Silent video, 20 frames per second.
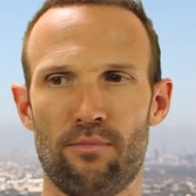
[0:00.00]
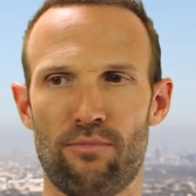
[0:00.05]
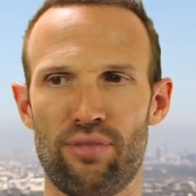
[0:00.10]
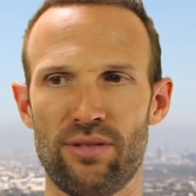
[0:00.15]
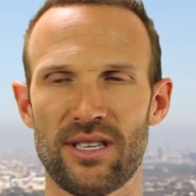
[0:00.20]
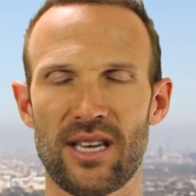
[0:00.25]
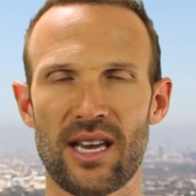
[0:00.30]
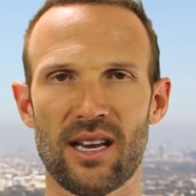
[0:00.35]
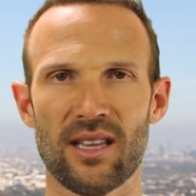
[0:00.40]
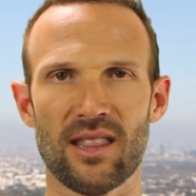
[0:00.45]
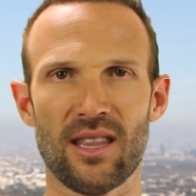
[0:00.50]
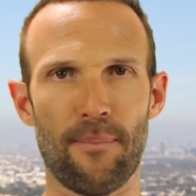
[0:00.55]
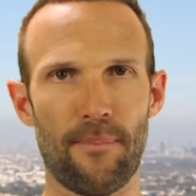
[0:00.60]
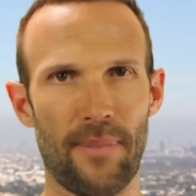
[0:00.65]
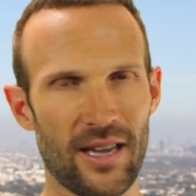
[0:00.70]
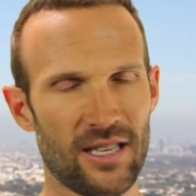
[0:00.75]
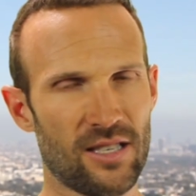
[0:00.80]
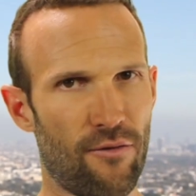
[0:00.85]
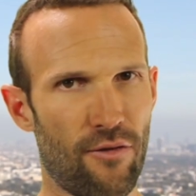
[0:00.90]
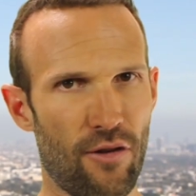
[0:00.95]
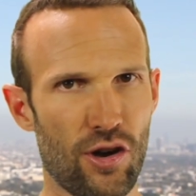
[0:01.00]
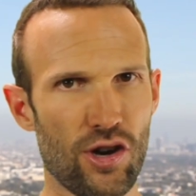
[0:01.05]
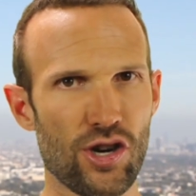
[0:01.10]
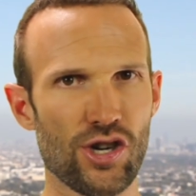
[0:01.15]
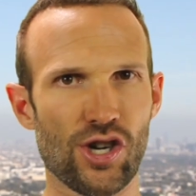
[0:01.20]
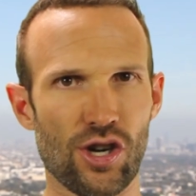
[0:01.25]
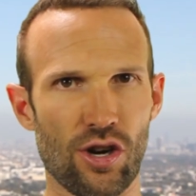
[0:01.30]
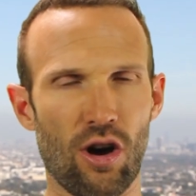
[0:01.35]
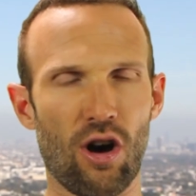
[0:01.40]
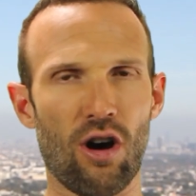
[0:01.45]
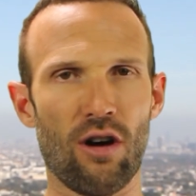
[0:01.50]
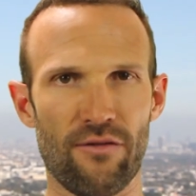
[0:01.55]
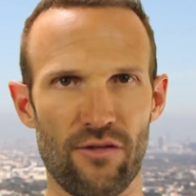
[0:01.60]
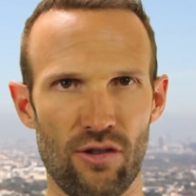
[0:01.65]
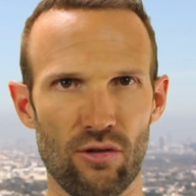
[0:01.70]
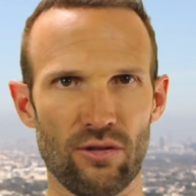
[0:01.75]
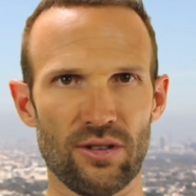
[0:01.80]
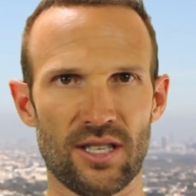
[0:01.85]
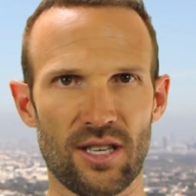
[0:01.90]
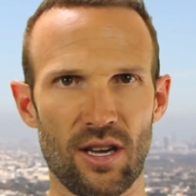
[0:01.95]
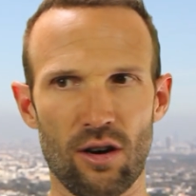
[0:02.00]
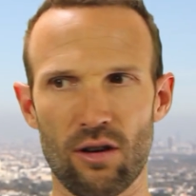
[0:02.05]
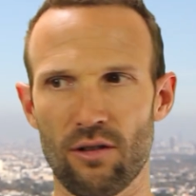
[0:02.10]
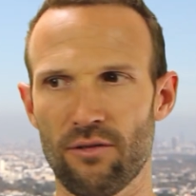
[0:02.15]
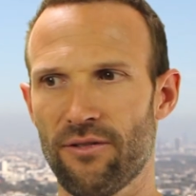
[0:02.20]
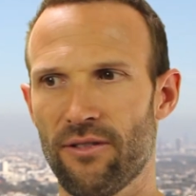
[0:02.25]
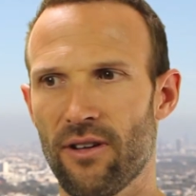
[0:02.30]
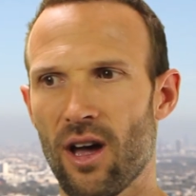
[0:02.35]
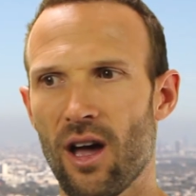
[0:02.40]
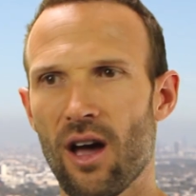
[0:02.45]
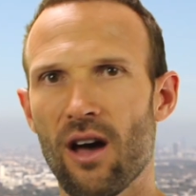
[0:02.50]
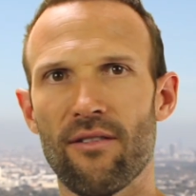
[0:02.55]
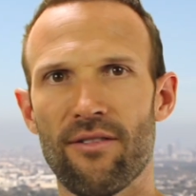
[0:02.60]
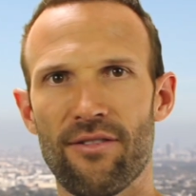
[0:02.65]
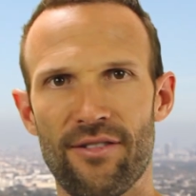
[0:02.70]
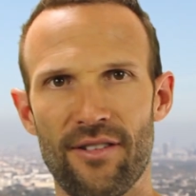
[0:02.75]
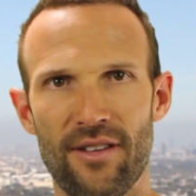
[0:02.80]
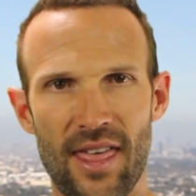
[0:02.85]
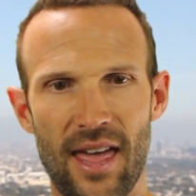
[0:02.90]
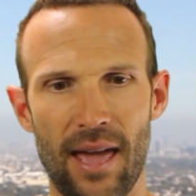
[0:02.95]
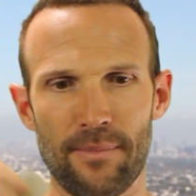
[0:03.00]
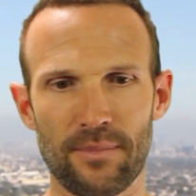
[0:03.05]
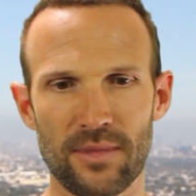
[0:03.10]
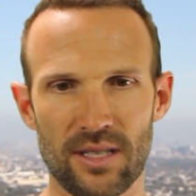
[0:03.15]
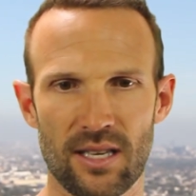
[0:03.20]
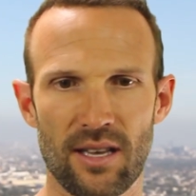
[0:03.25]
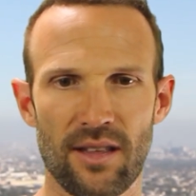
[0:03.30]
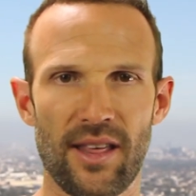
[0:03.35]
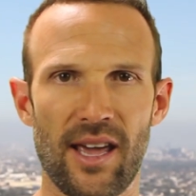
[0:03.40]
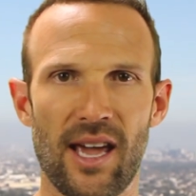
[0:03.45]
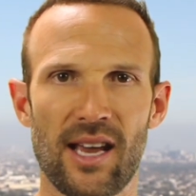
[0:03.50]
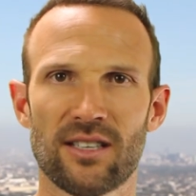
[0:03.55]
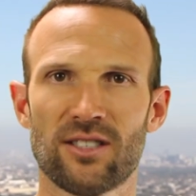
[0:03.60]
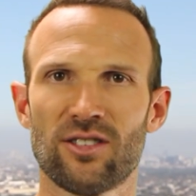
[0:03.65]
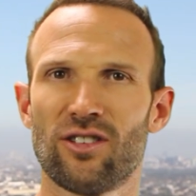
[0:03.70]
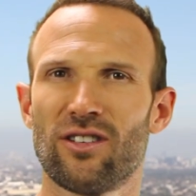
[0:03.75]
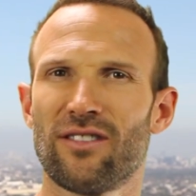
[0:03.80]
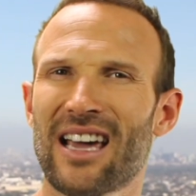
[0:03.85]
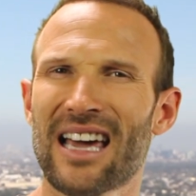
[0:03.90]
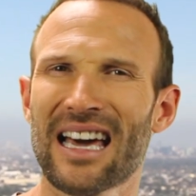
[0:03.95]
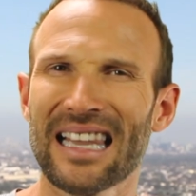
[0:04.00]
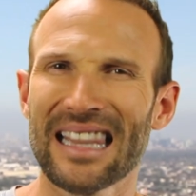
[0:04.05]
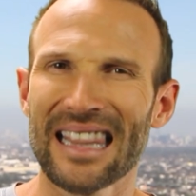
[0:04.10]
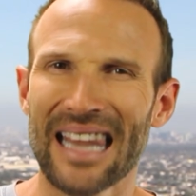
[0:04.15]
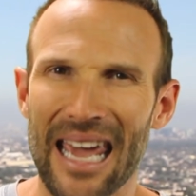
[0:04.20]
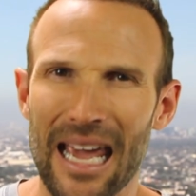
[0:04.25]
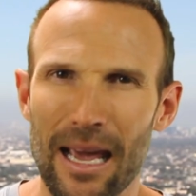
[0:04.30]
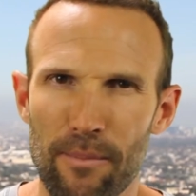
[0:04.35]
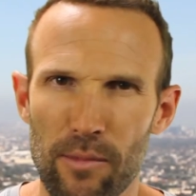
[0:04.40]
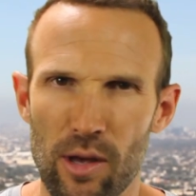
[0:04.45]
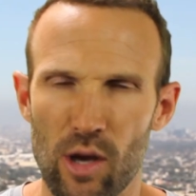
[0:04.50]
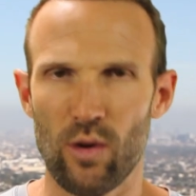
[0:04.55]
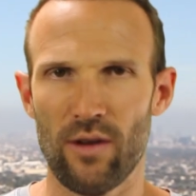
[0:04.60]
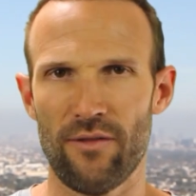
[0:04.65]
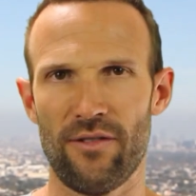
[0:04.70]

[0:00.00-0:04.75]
presented the best version of yourself for them to then sort of claim you,